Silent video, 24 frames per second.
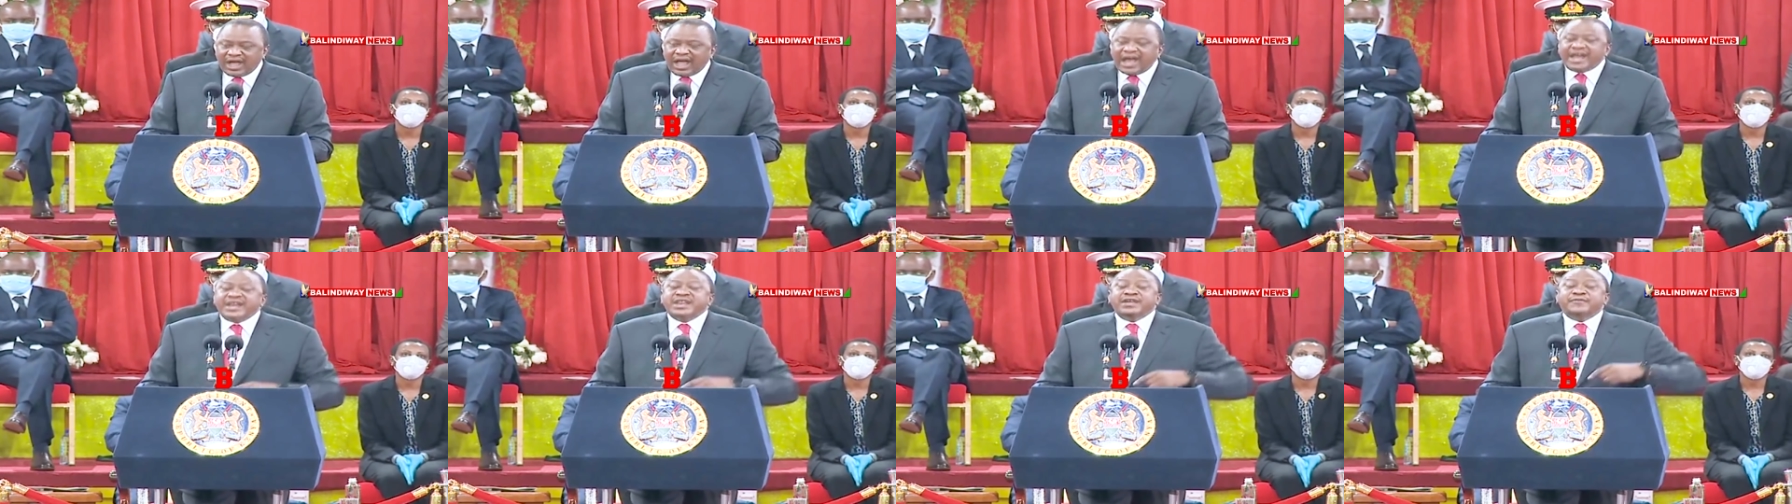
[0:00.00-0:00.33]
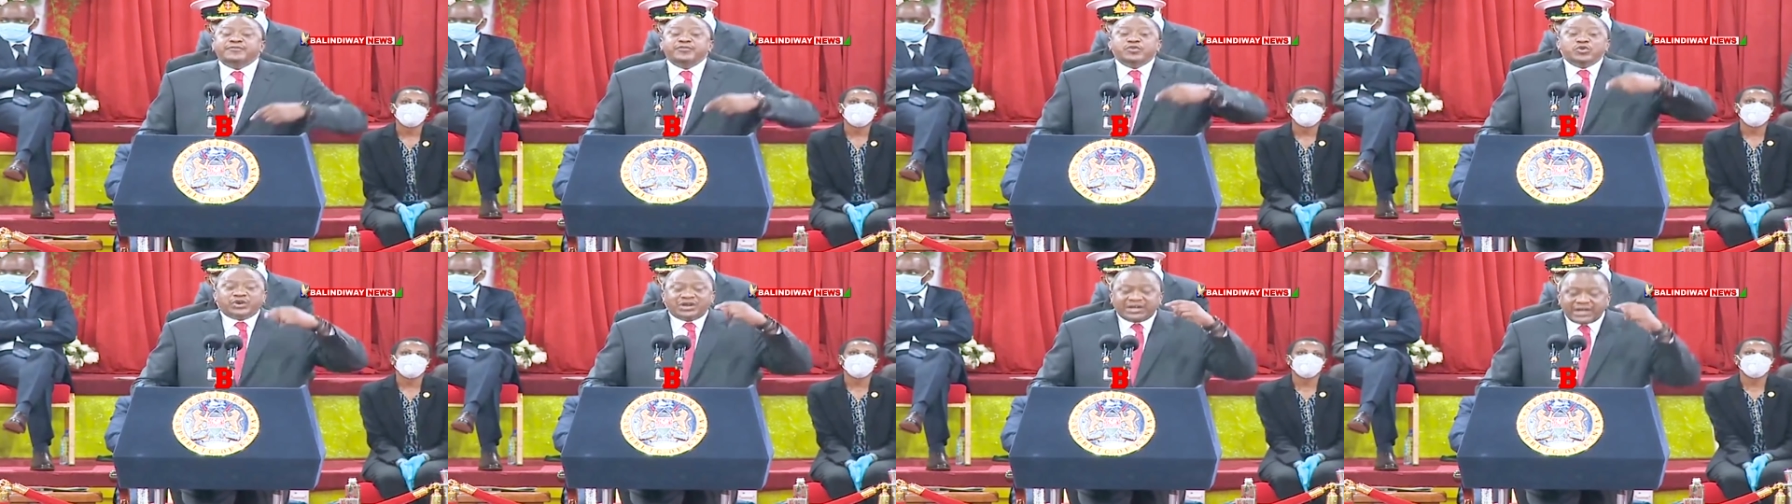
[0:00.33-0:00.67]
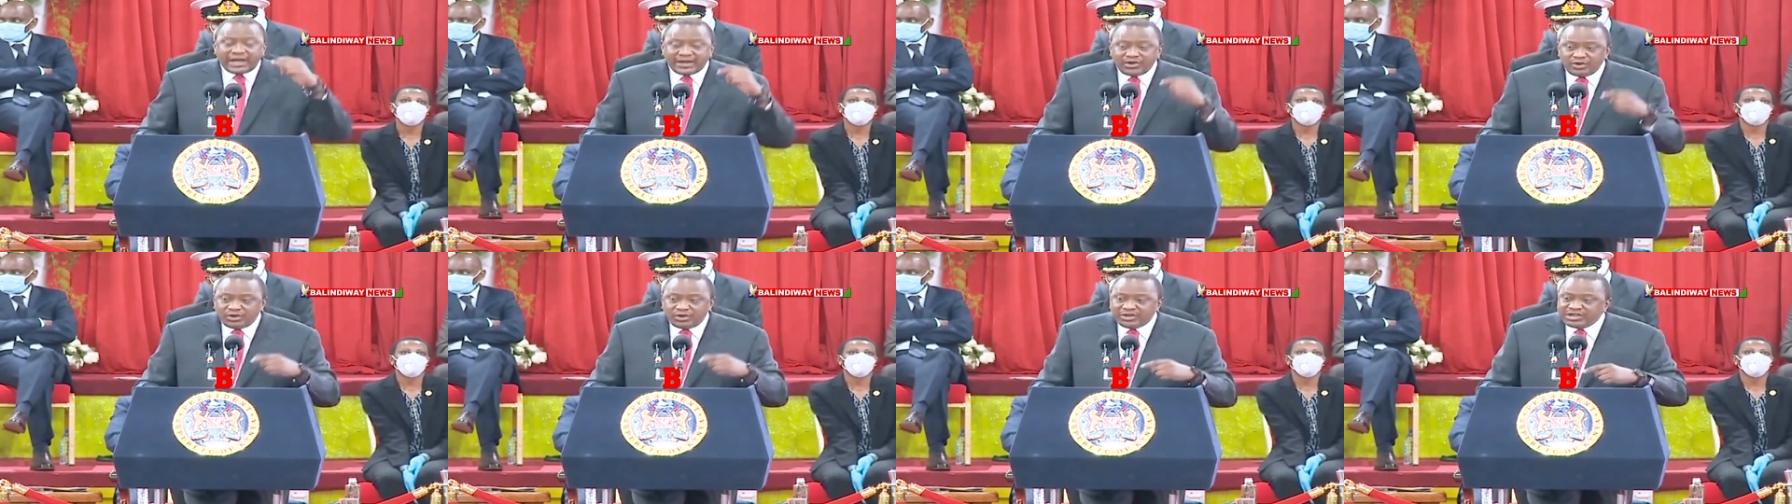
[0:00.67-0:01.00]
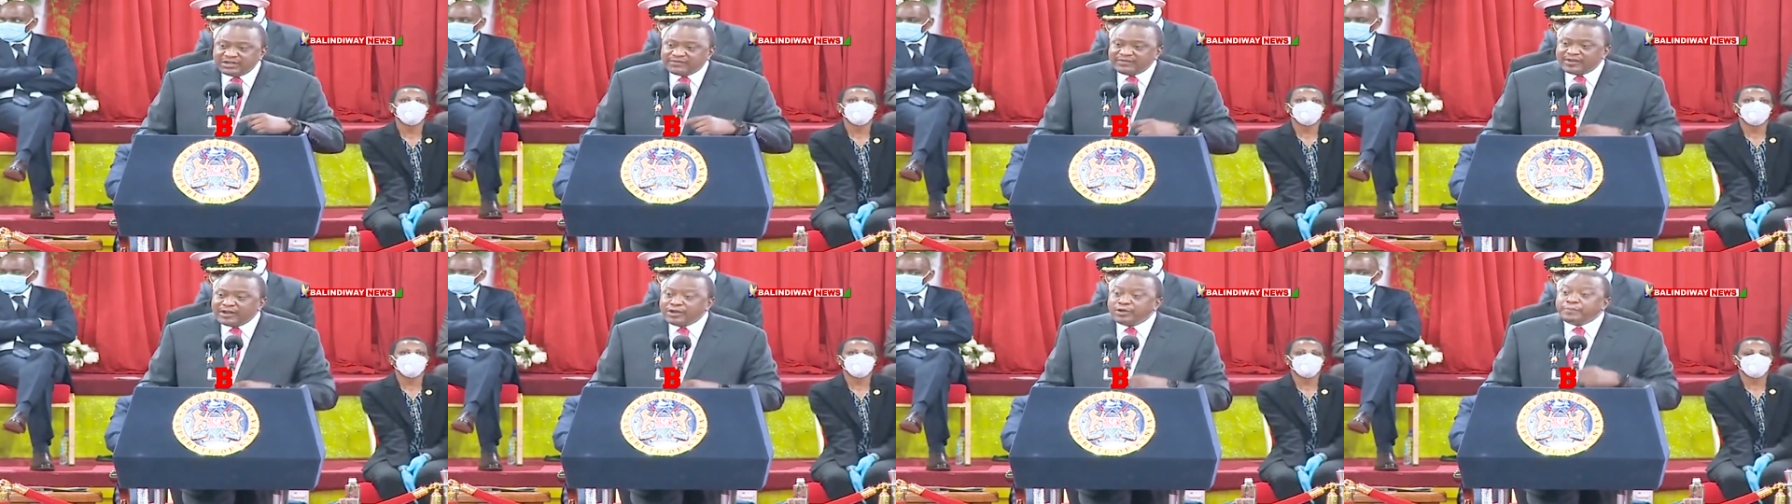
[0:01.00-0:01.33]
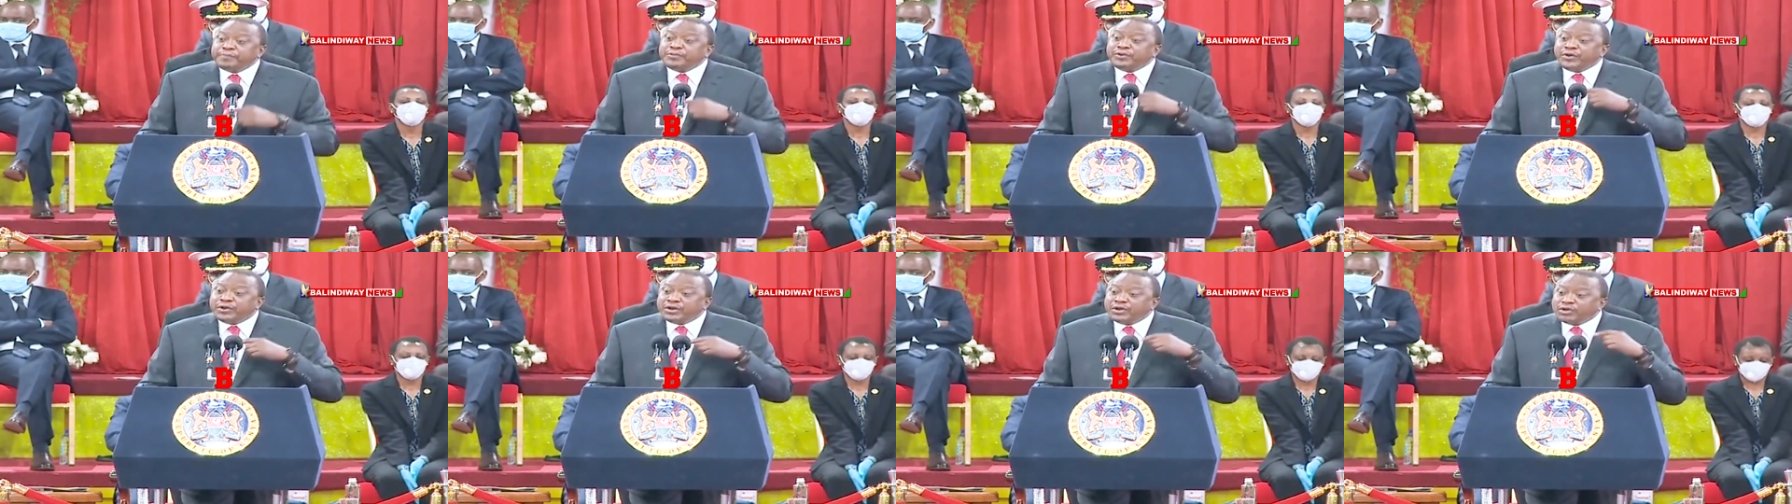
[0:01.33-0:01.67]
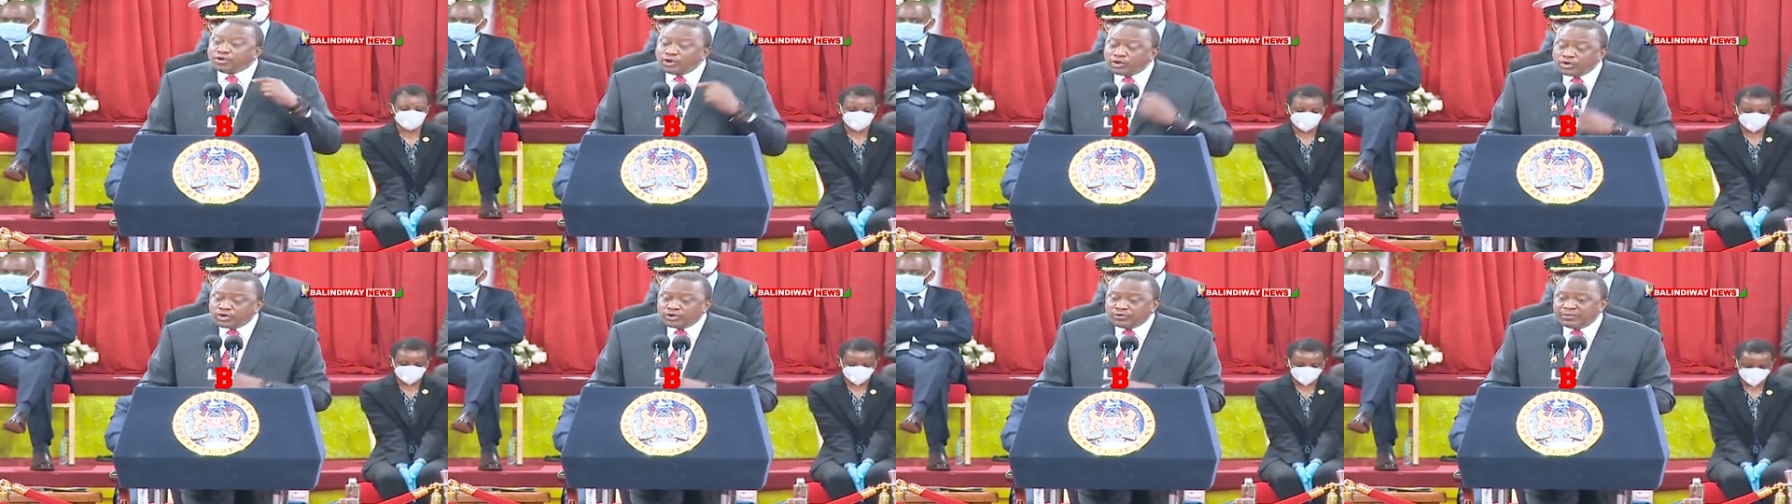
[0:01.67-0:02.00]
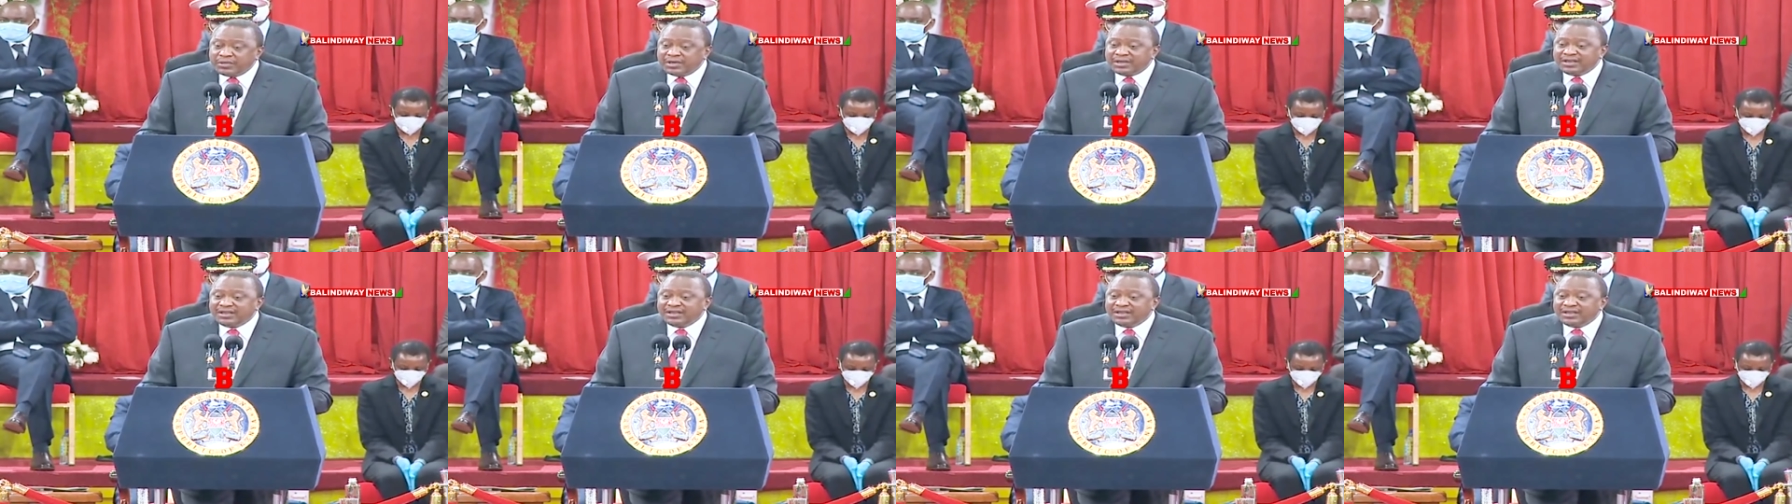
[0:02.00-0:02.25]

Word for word: And if you cannot develop your economy,